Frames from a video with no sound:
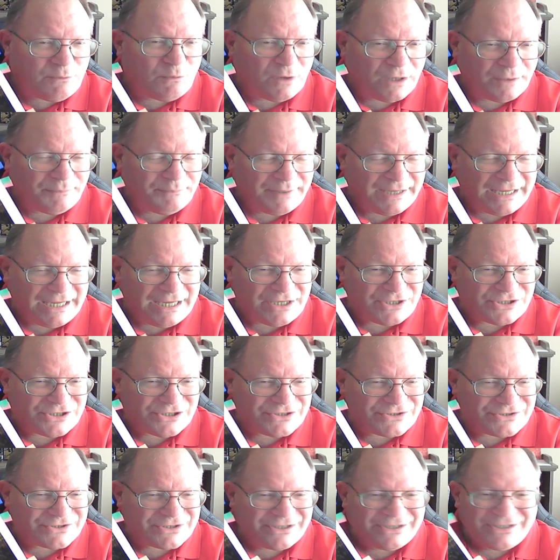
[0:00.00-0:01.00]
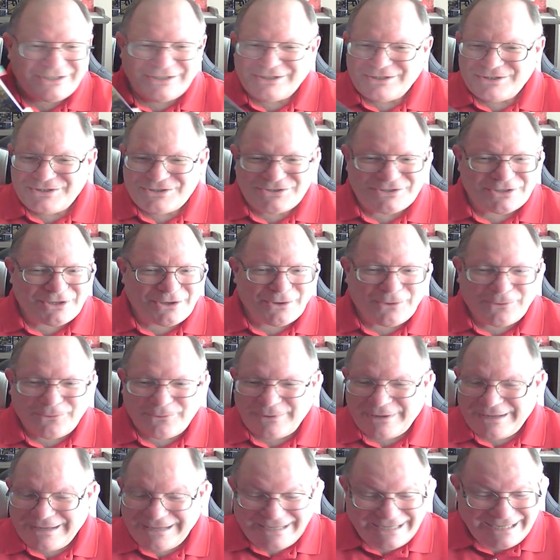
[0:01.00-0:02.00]
pages. So
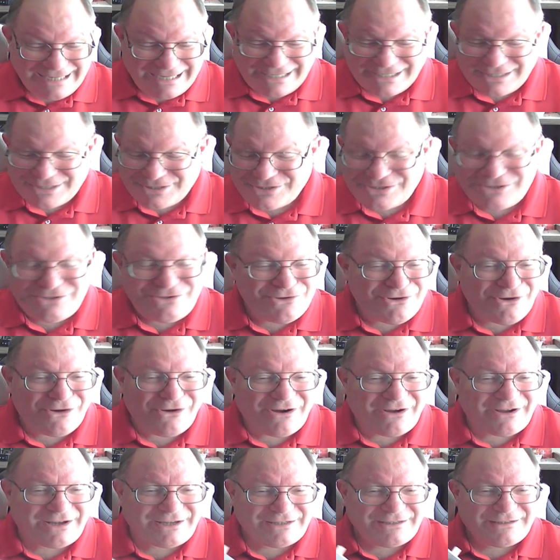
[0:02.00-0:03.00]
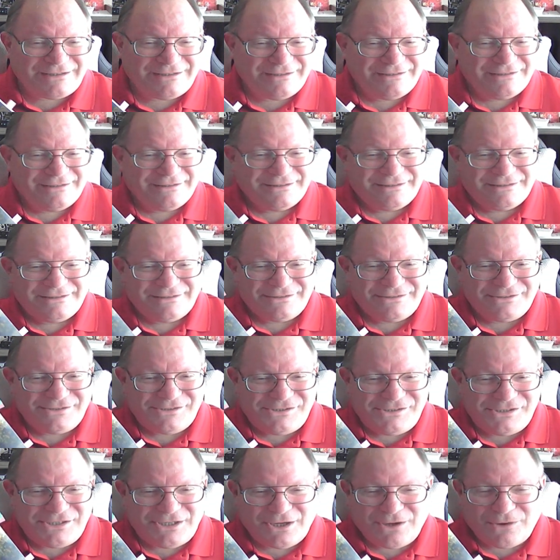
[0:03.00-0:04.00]
it is not,
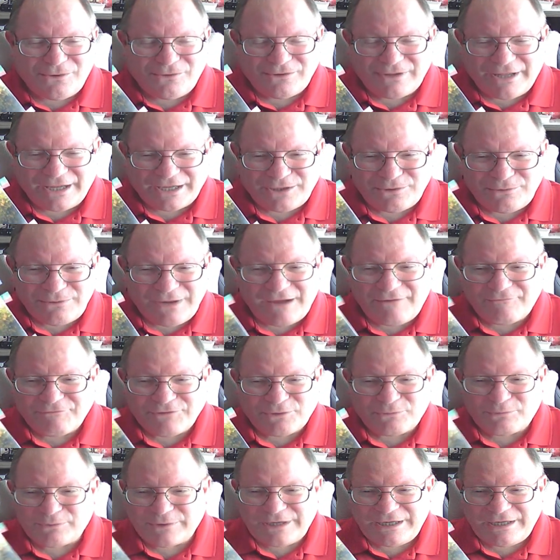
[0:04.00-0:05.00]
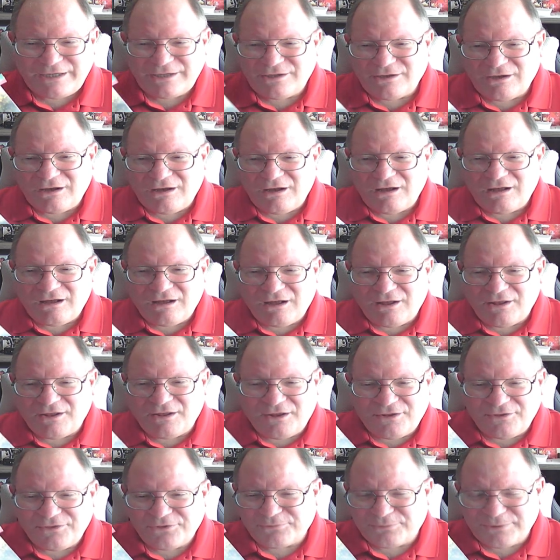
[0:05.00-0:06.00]
you know, like you have to read a
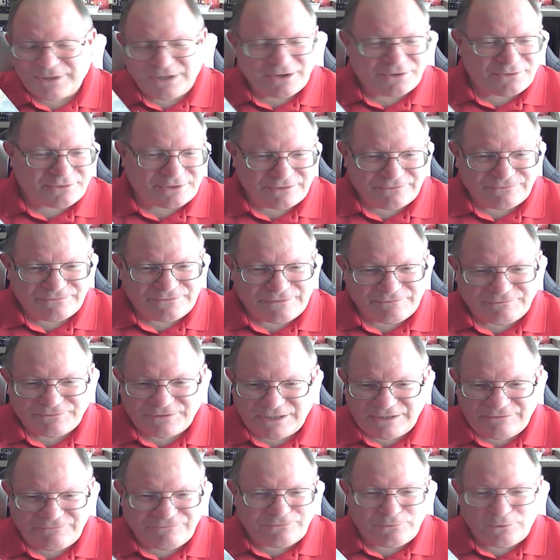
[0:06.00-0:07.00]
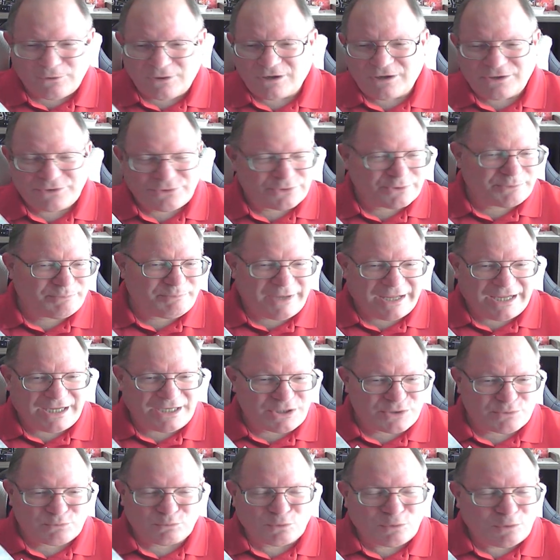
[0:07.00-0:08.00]
350, 400 page
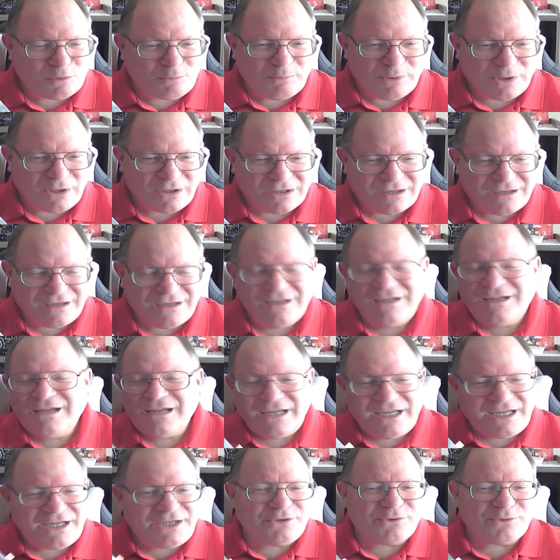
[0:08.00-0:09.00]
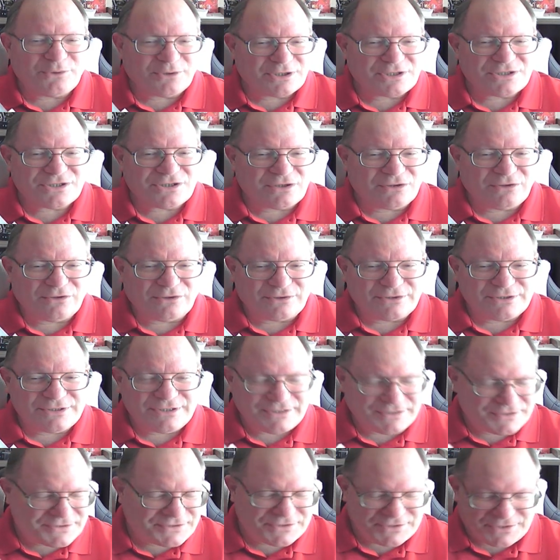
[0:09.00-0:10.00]
rule book in order to learn
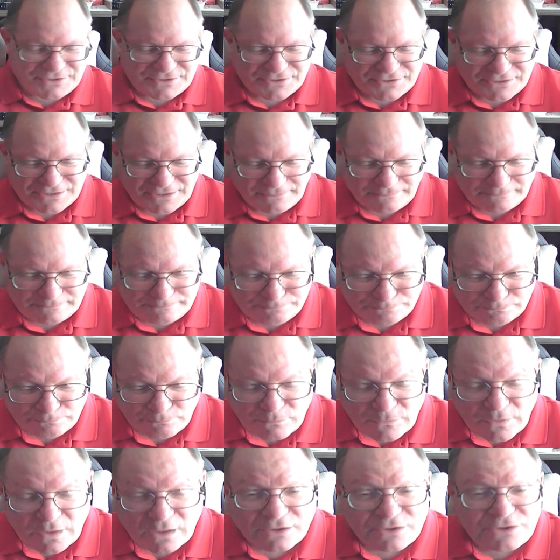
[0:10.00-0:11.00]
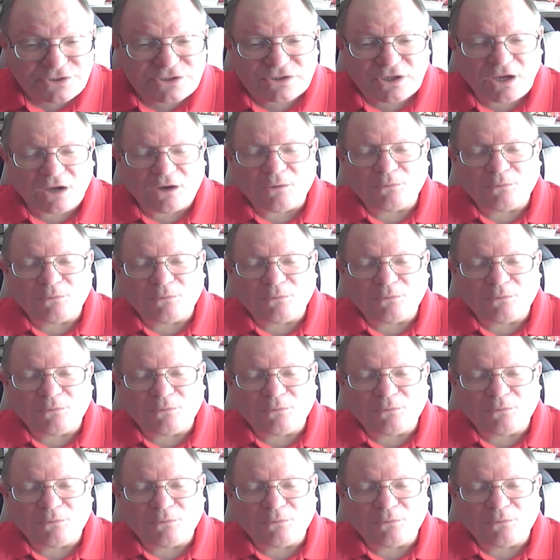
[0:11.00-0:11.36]
this system. So